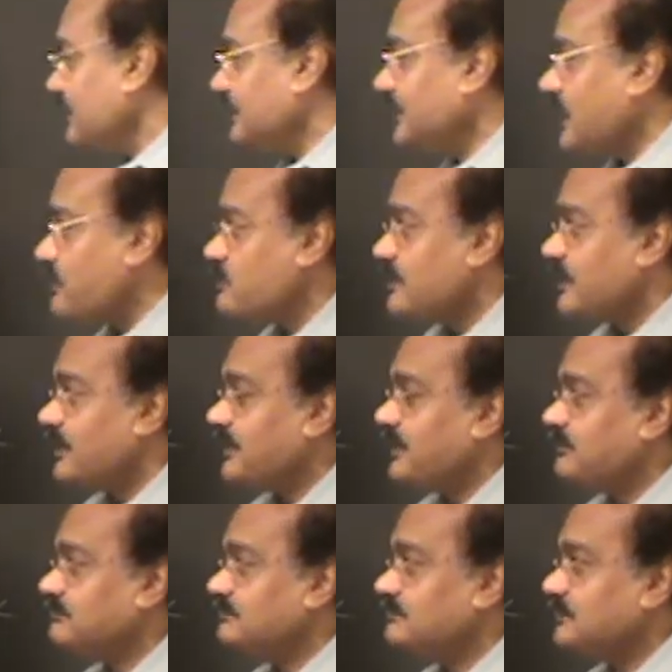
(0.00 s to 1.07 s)

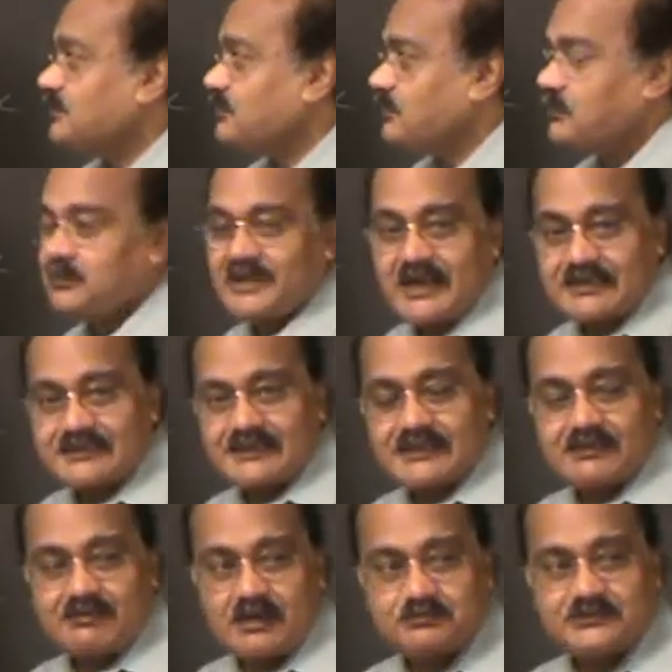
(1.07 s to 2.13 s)
Now, we got a lot
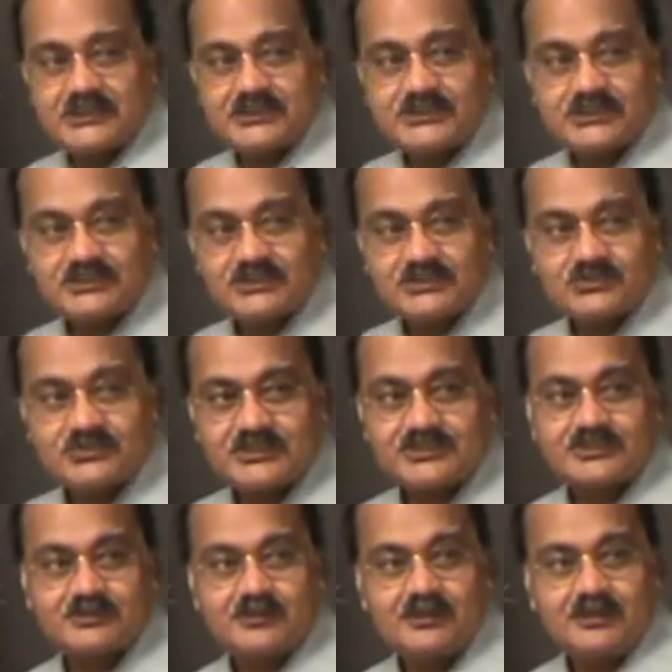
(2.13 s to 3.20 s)
of objections to
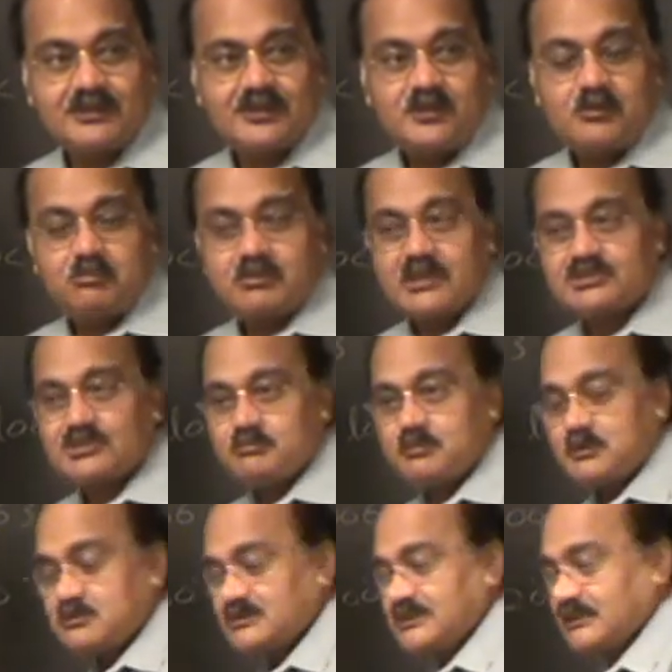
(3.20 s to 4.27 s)
this, because some
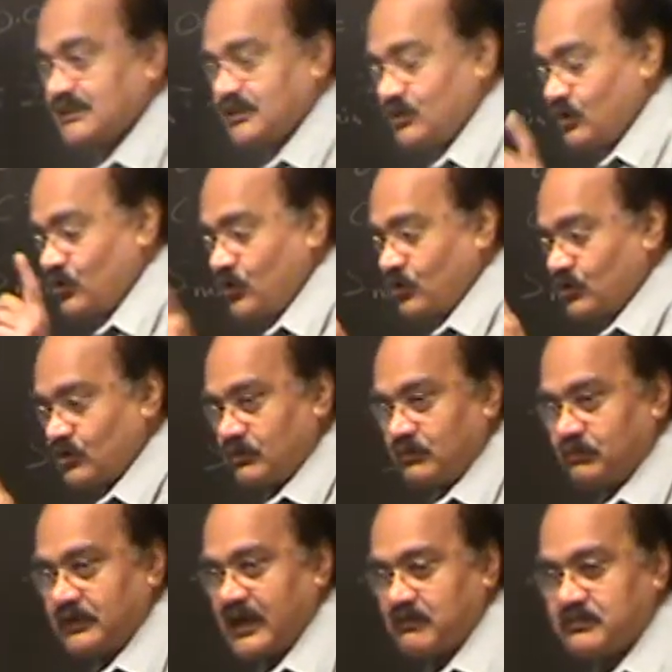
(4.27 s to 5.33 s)
people said, no,
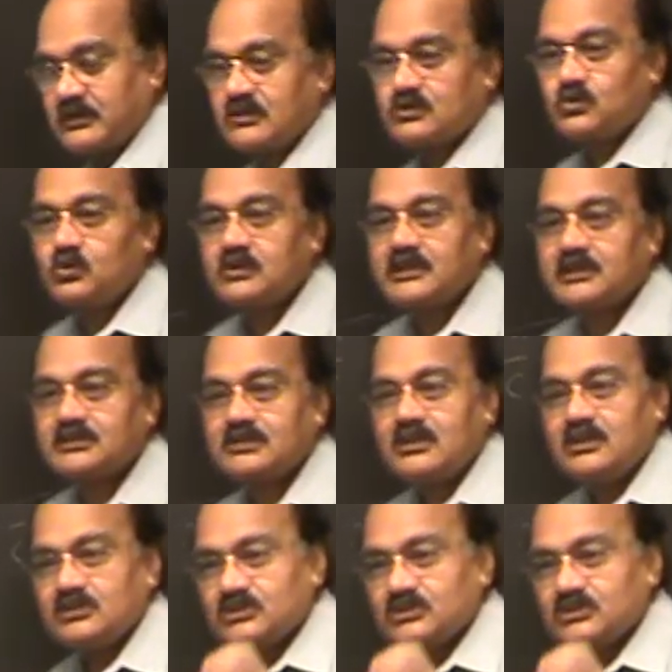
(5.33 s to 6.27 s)
we have been told that